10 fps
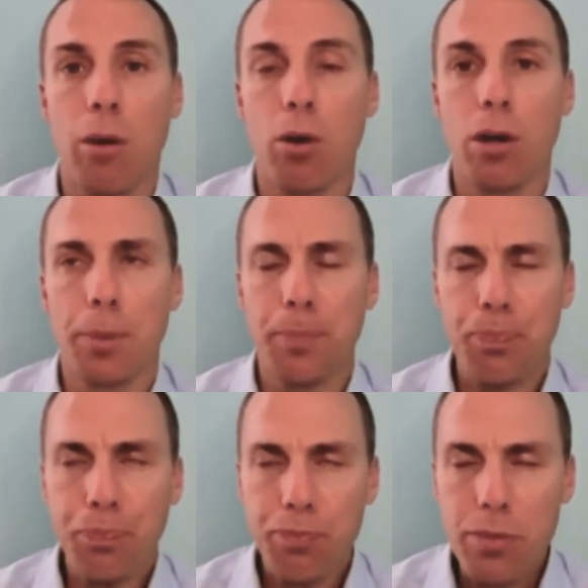were
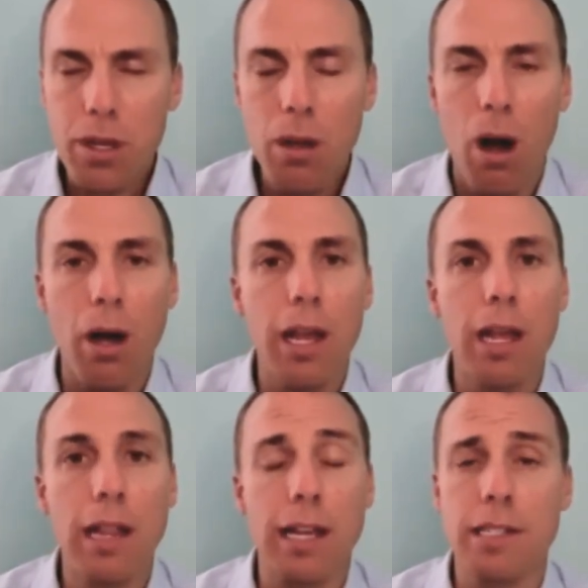on a
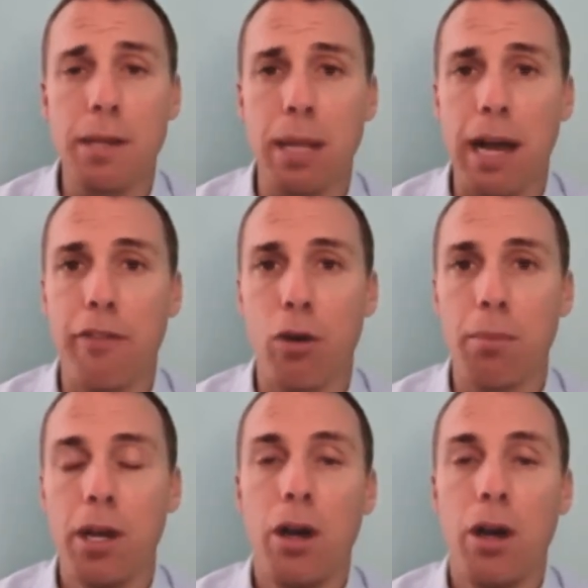legacy platform